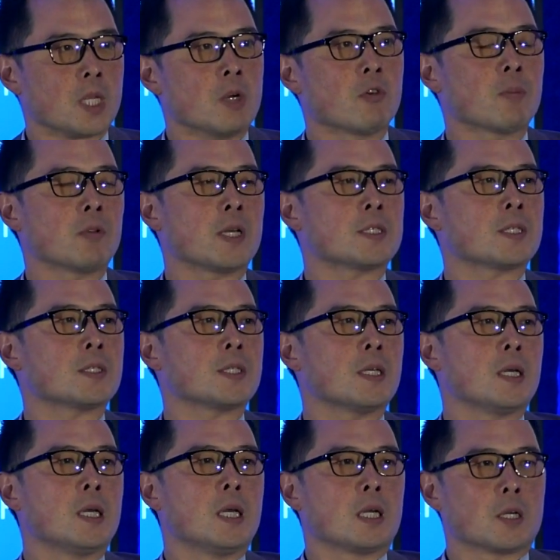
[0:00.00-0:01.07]
it replaces
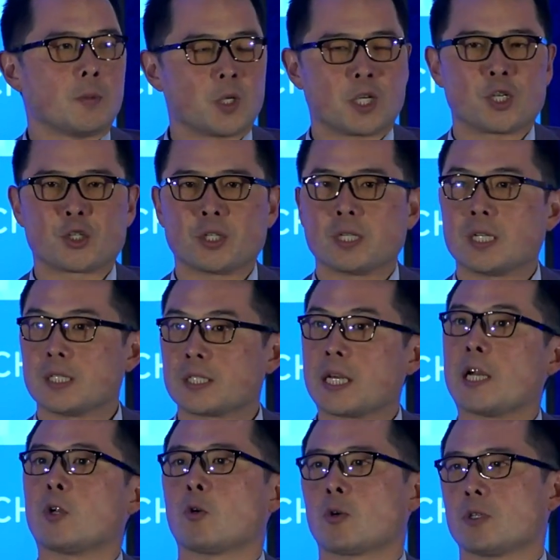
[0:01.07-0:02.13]
communication
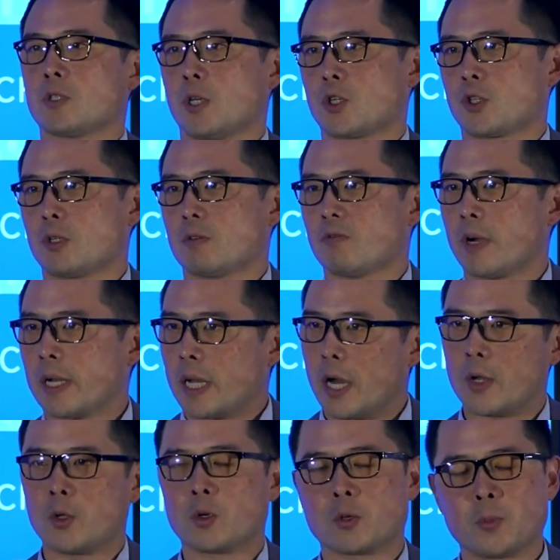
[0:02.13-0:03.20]
inside your organization, right?
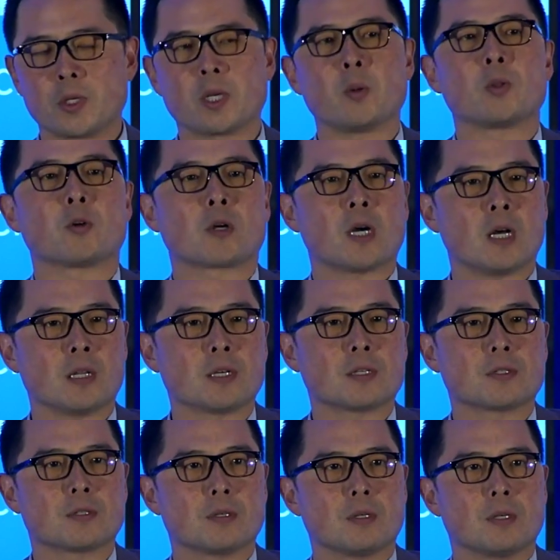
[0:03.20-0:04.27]
How you communicate with your
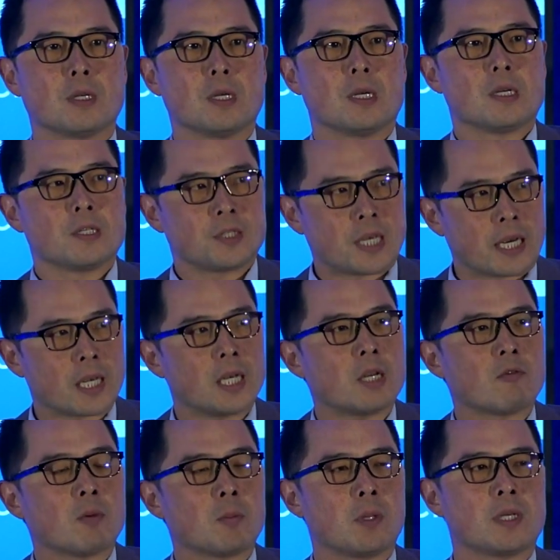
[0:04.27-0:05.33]
colleagues. Second,
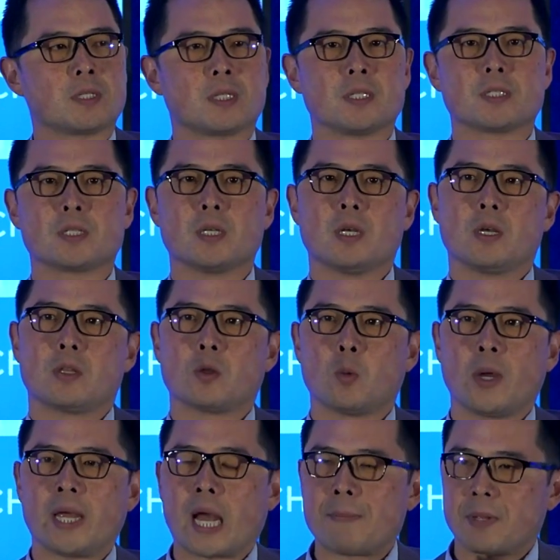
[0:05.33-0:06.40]
it replaces the
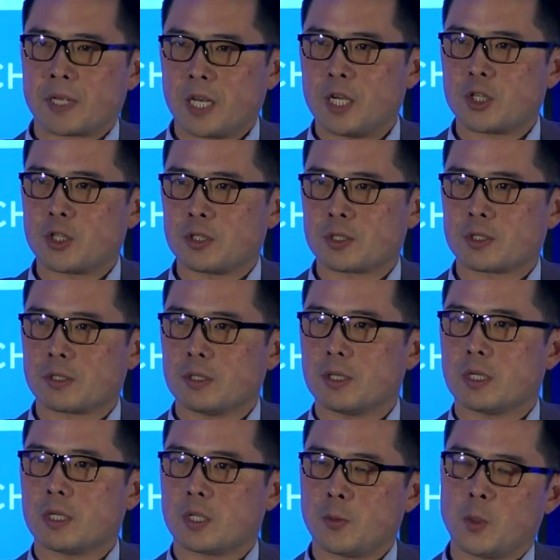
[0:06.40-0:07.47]
way applications
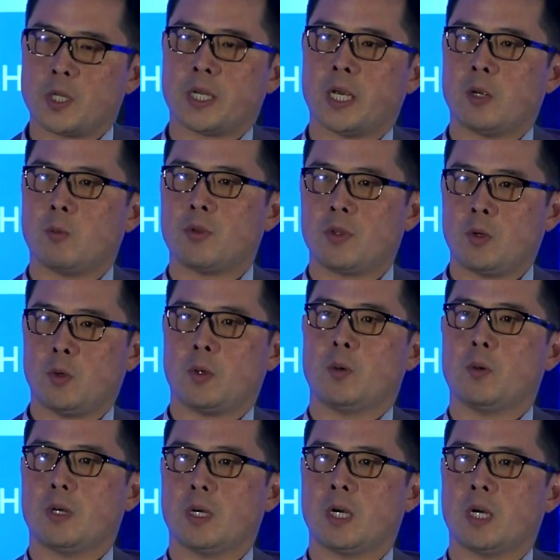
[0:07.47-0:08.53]
communicate with you
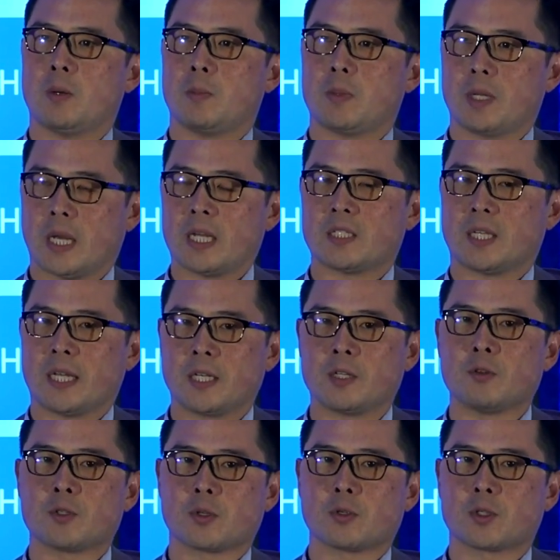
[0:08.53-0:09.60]
as end
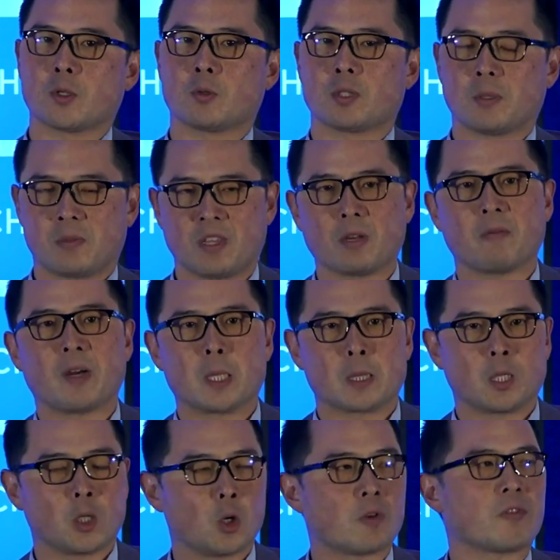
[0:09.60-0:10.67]
users. So to think
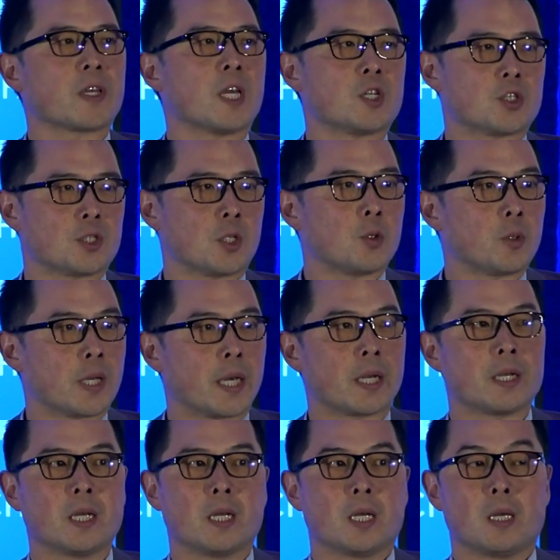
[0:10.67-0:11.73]
about the notifications that you
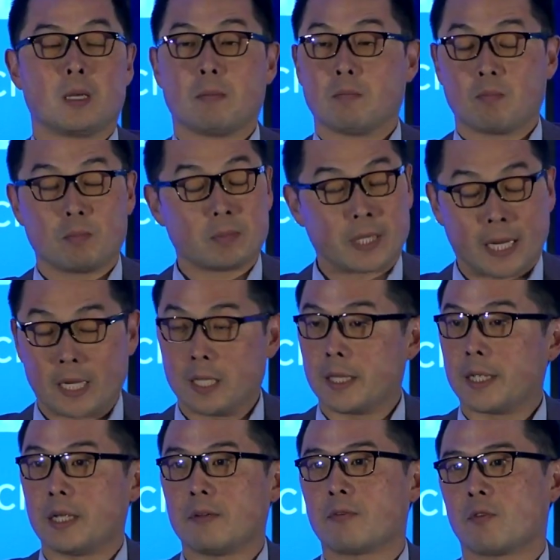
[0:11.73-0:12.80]
get
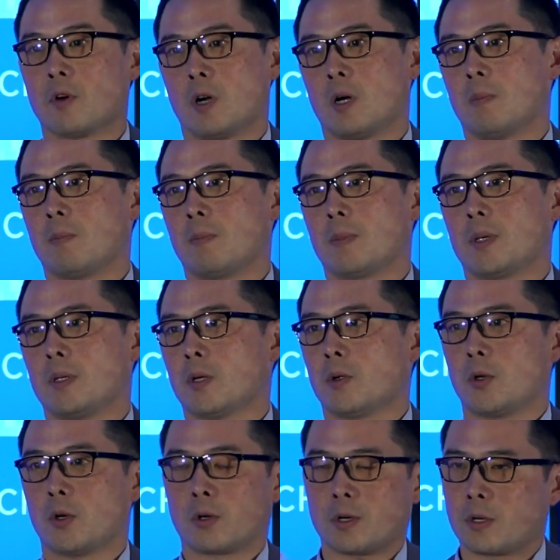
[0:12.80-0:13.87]
daily from
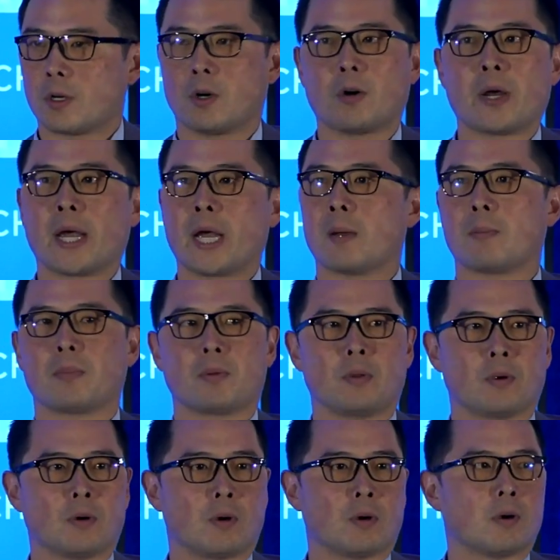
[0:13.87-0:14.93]
your Concur app,
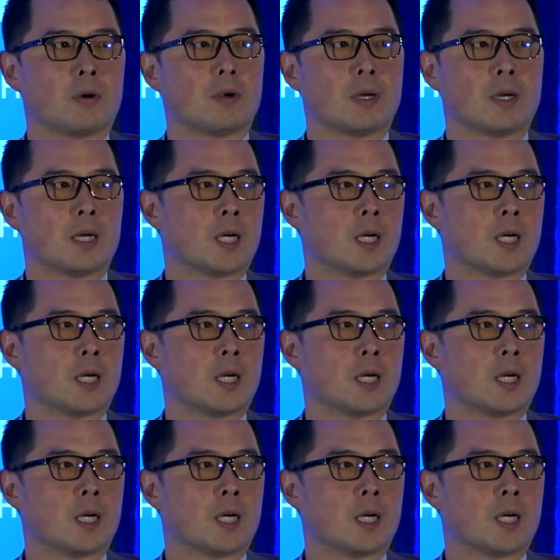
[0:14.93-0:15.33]
your